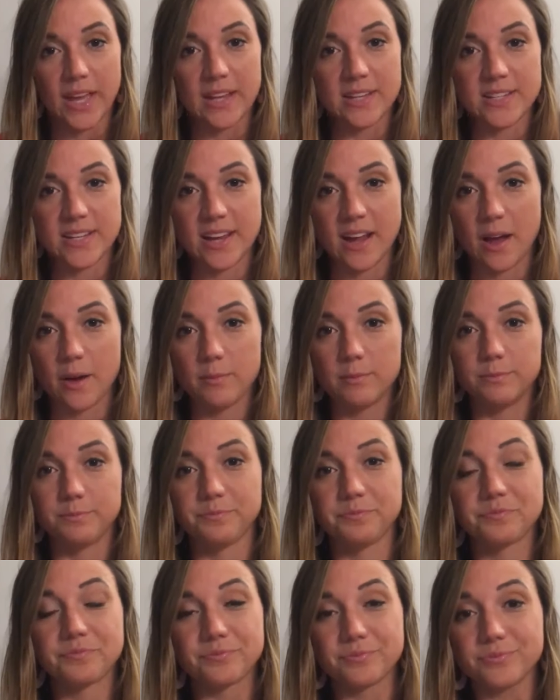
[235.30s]
ended up
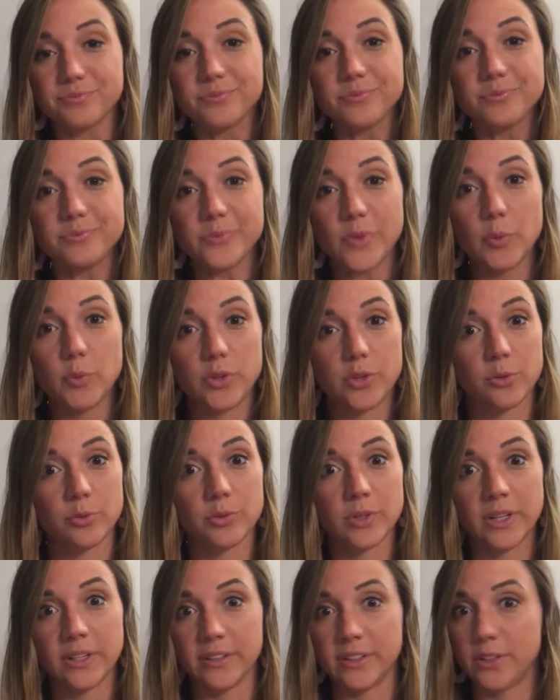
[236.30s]
with a
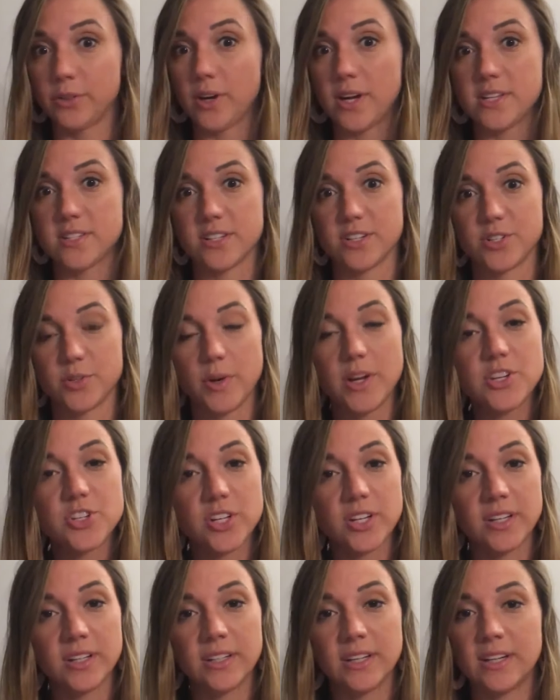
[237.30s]
really great
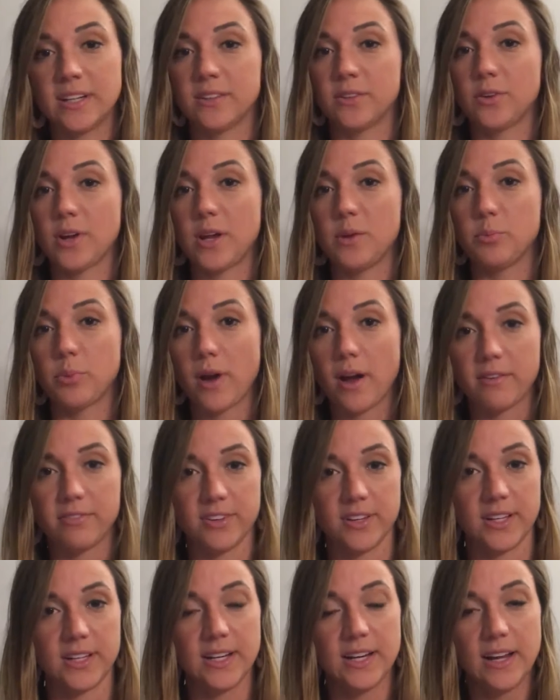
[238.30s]
situation and great
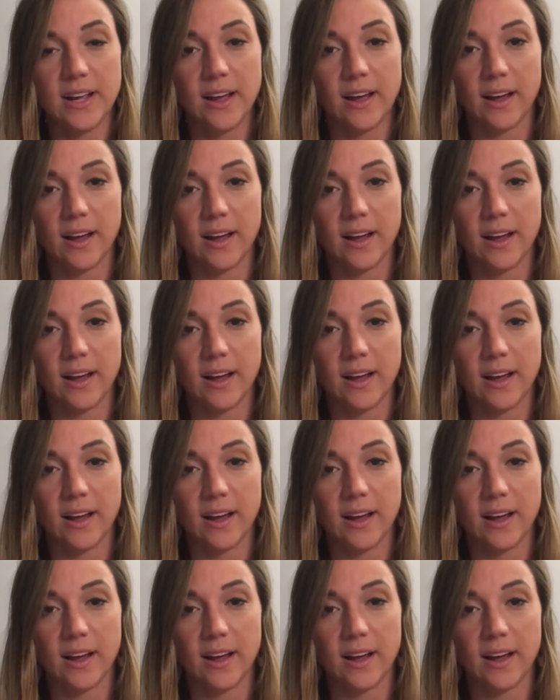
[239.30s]
profit